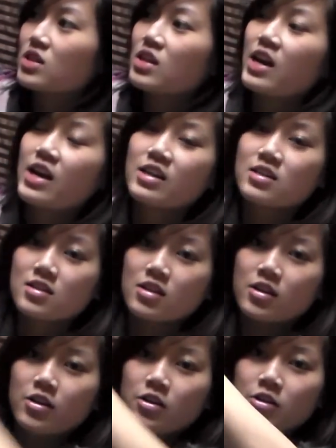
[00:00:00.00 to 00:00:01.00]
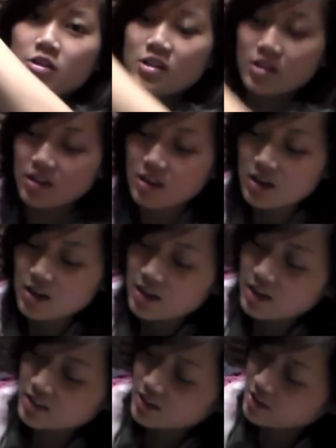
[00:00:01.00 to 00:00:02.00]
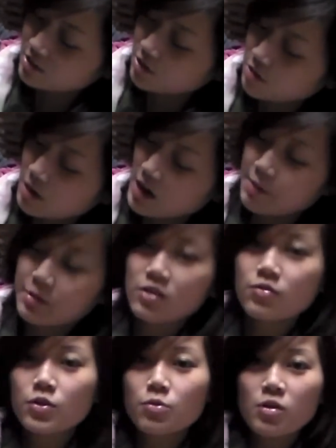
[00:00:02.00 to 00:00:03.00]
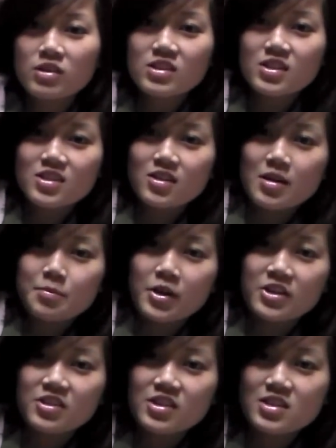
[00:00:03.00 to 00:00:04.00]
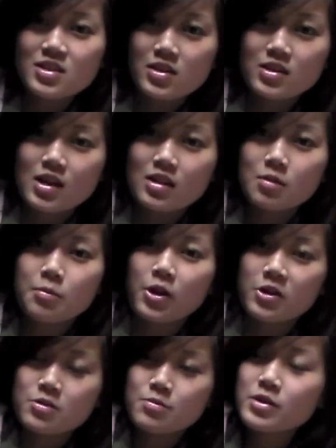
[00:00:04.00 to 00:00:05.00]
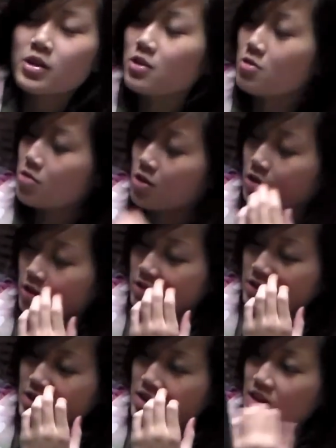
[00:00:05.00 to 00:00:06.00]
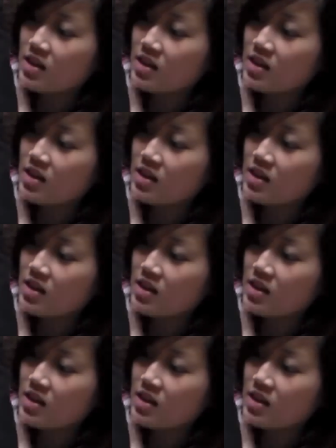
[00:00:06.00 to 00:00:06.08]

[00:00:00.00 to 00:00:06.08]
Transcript: It has a hood, and I don't know why, but if you wanted to unbutton this slit at the bottom, you could.